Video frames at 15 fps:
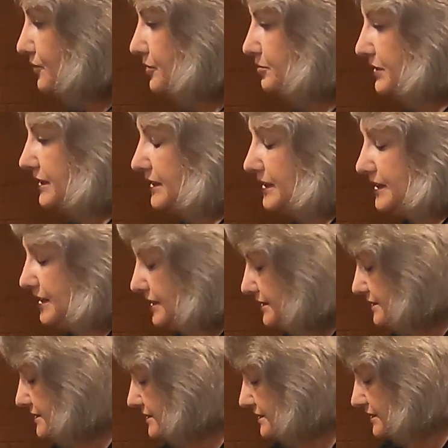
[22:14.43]
will be
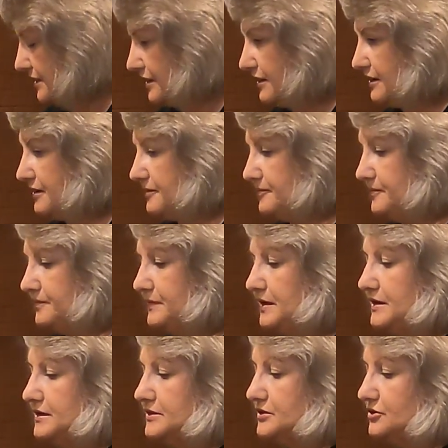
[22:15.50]
it. So
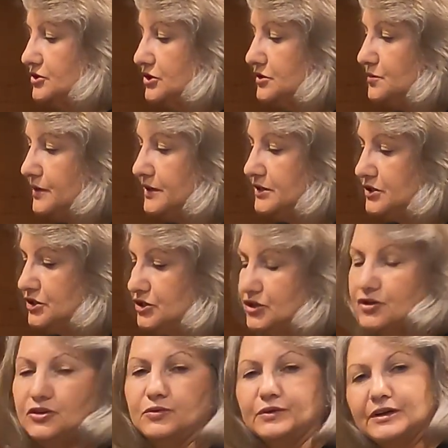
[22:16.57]
I just wanted to
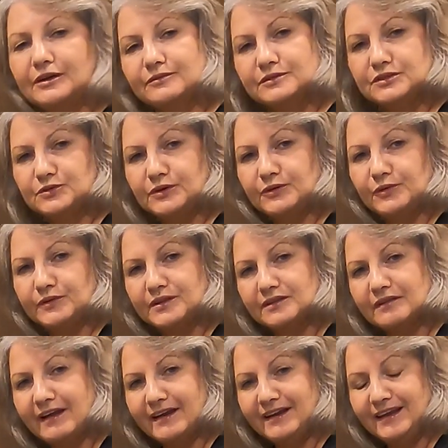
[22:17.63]
show you what I was doing with the
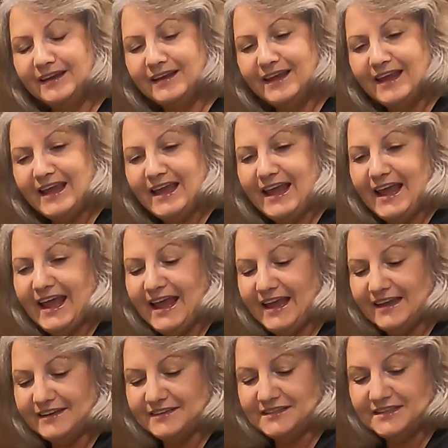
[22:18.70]
lining,
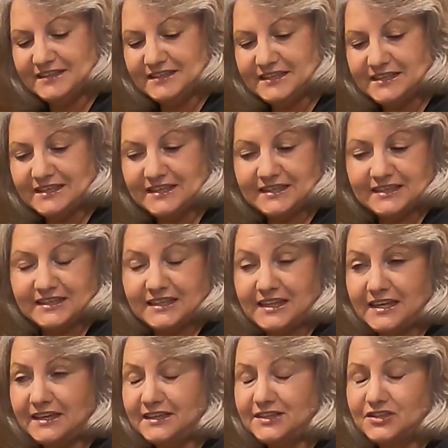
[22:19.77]
and
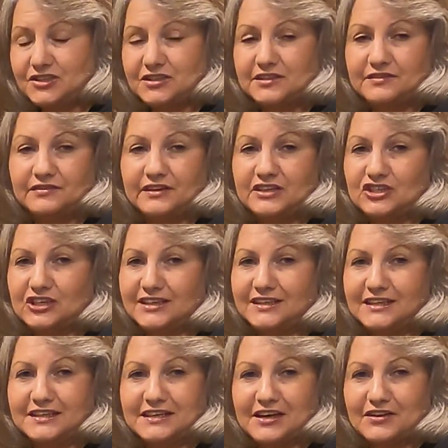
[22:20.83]
then it's just finishing
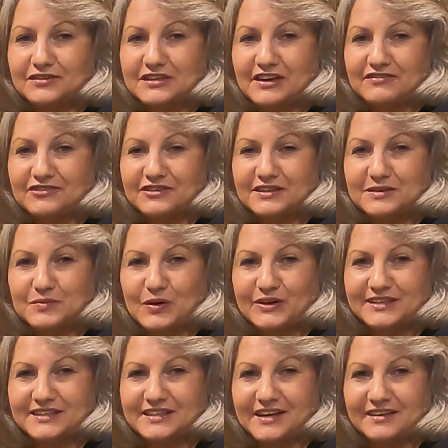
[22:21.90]
details after this part
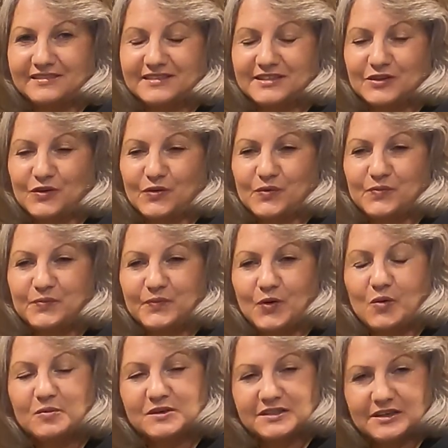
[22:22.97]
is done. So
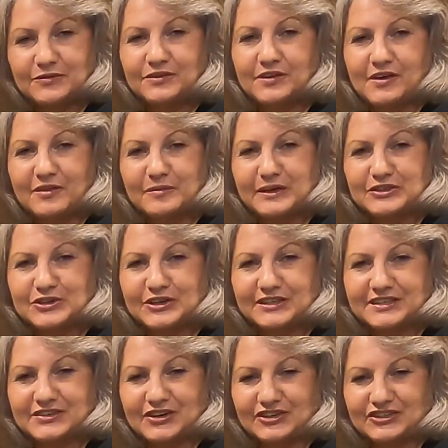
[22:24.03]
almost done with all the major
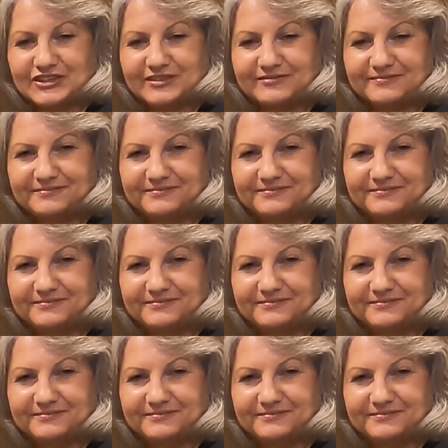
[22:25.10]
construction.